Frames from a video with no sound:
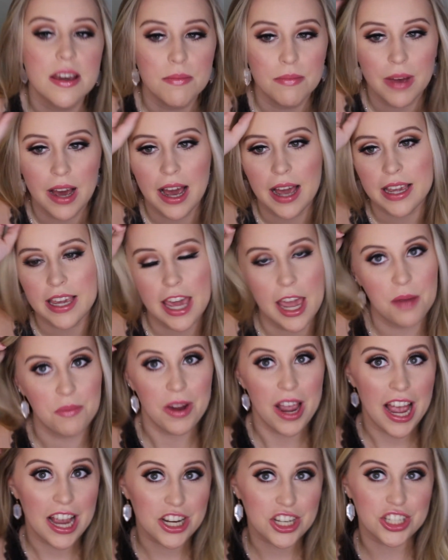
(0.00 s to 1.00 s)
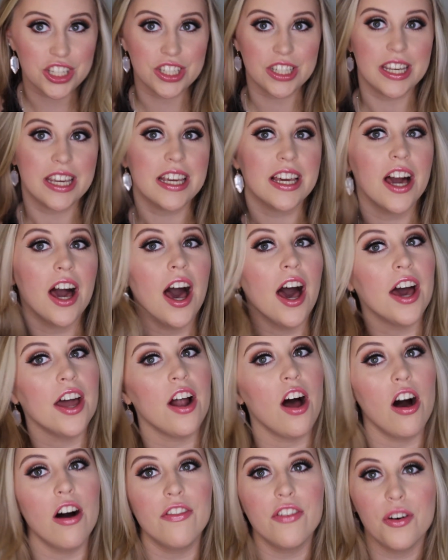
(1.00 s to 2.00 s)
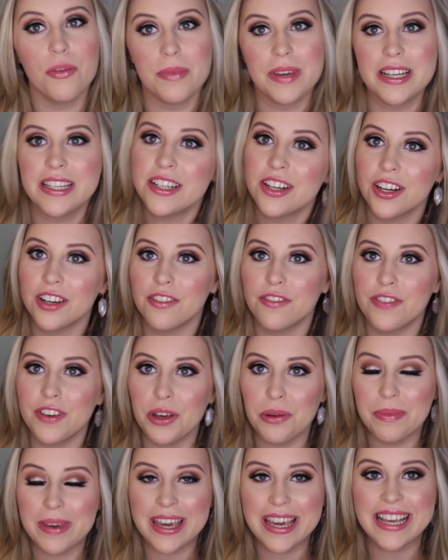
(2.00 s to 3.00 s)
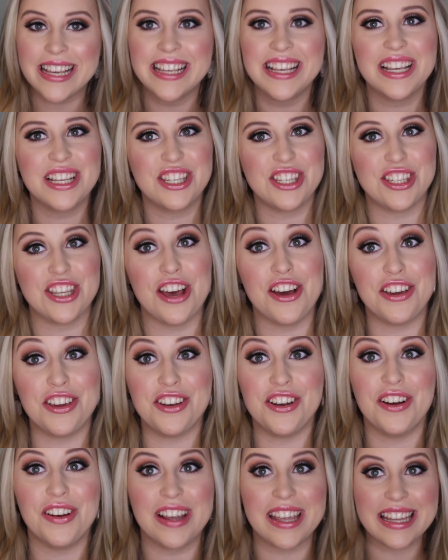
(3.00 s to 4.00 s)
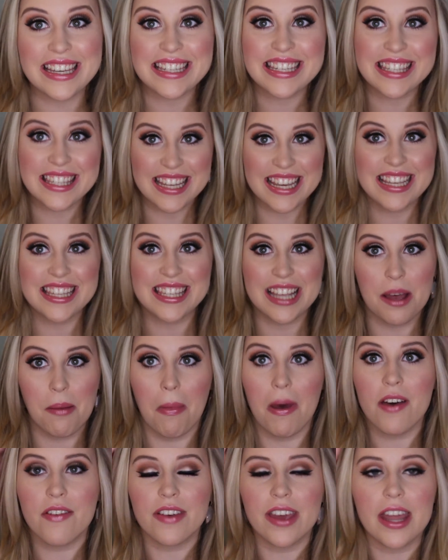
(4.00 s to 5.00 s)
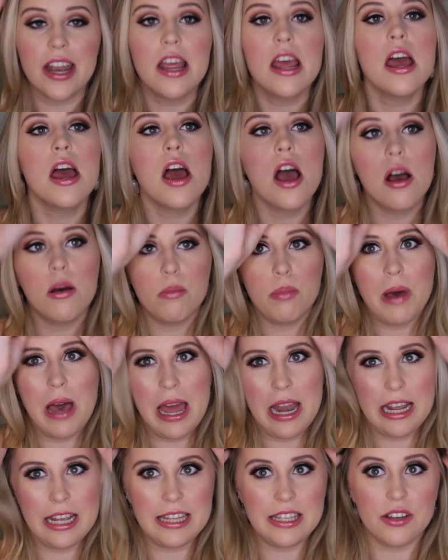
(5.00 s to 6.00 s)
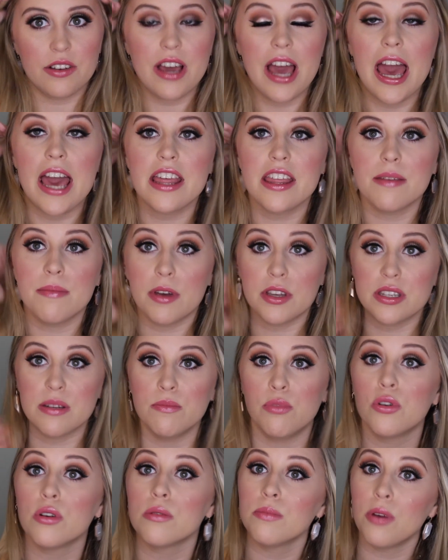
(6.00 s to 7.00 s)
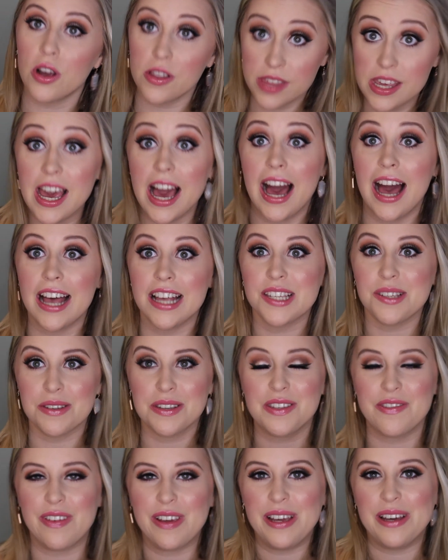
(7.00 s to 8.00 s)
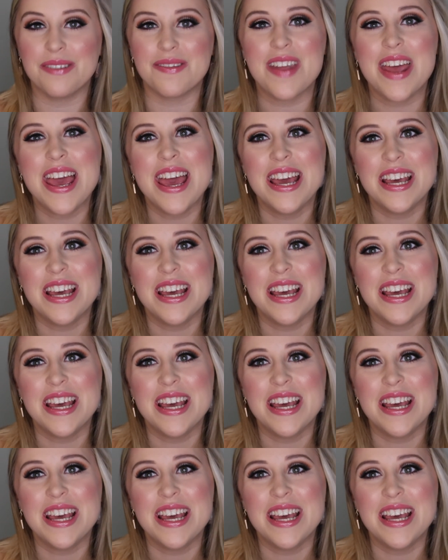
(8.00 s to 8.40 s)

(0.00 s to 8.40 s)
my camera actually cut off on me during filming, so you don't get to see some of it, but it's okay. The most important part, the eyes, was filmed.